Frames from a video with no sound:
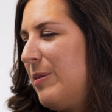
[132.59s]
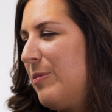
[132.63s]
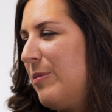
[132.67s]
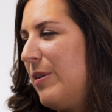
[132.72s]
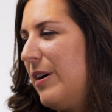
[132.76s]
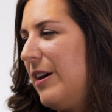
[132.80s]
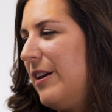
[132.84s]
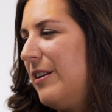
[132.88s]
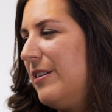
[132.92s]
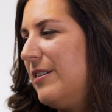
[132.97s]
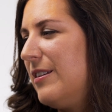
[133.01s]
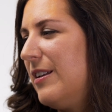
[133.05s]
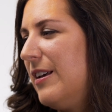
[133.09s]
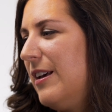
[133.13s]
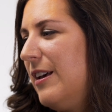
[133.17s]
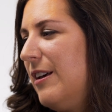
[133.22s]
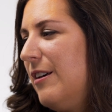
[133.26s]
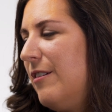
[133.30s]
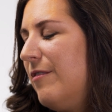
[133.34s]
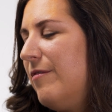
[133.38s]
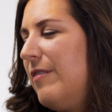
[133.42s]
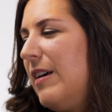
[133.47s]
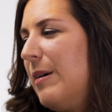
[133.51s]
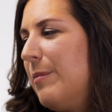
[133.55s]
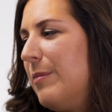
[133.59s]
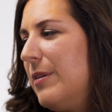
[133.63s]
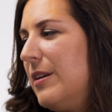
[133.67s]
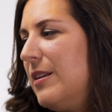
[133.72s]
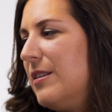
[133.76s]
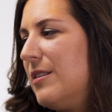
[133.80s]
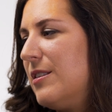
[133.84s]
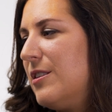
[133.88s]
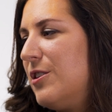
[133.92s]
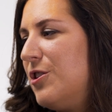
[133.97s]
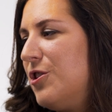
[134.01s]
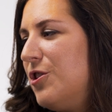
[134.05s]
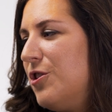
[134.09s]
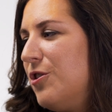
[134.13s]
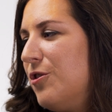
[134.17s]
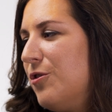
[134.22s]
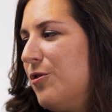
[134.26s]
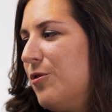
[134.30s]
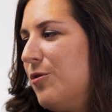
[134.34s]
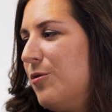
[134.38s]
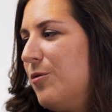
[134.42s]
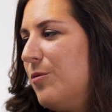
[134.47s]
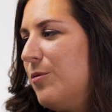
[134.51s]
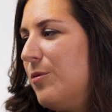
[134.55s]
We want families
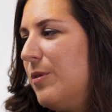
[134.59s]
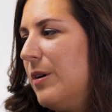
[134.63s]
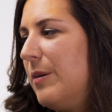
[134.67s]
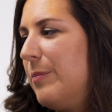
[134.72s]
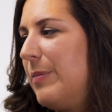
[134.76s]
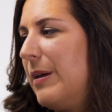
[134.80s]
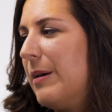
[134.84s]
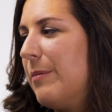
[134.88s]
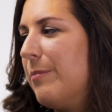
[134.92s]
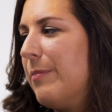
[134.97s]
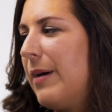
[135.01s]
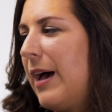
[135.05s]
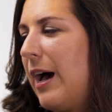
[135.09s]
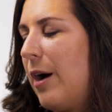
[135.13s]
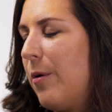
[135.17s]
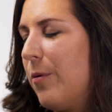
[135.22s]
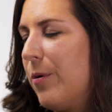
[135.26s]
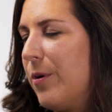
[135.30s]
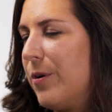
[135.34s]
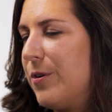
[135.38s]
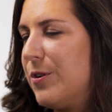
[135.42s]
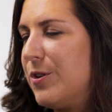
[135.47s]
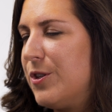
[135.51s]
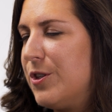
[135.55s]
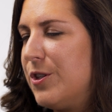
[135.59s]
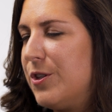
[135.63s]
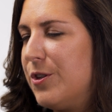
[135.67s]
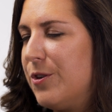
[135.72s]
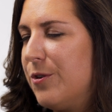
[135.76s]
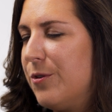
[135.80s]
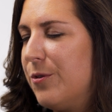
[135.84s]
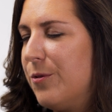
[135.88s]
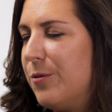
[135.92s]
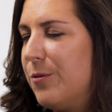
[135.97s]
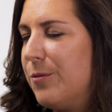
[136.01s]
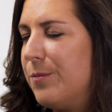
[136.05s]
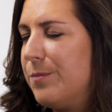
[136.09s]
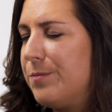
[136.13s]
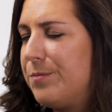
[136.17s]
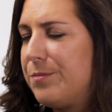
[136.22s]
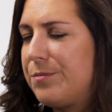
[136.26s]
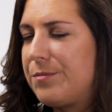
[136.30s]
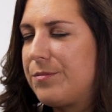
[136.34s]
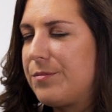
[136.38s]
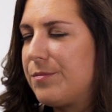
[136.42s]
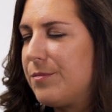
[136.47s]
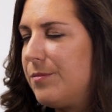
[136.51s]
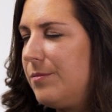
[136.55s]
to be empowered to
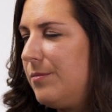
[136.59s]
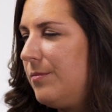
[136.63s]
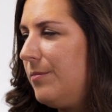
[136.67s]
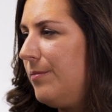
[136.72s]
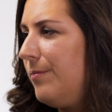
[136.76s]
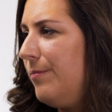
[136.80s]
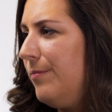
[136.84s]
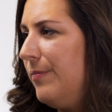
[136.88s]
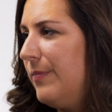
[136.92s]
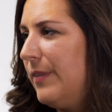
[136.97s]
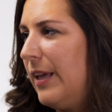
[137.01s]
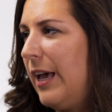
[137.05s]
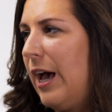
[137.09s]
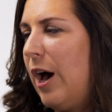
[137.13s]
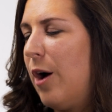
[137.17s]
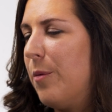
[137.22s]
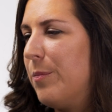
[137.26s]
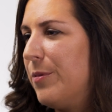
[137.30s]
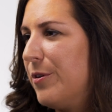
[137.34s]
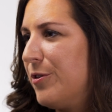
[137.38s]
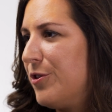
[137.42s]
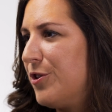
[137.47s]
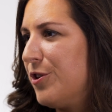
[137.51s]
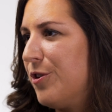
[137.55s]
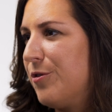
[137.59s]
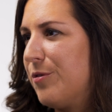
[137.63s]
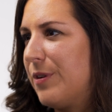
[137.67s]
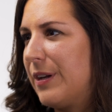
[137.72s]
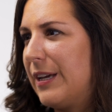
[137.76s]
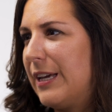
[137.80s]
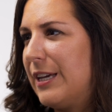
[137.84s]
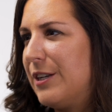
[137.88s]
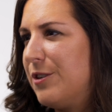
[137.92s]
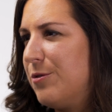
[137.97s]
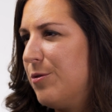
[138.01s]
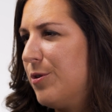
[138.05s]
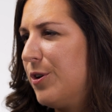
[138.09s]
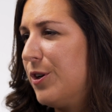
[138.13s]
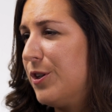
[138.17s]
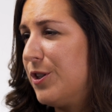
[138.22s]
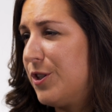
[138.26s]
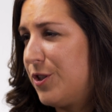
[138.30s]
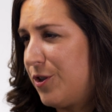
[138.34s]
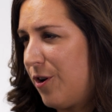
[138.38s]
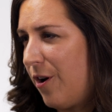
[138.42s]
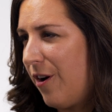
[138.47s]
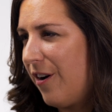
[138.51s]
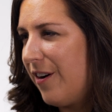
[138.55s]
help their children get to a
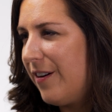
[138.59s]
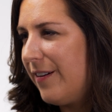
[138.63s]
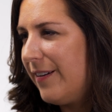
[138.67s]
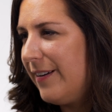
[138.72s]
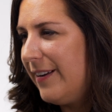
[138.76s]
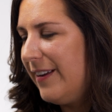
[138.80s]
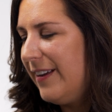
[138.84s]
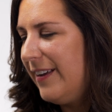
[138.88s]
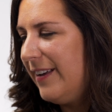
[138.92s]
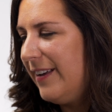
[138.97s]
good start.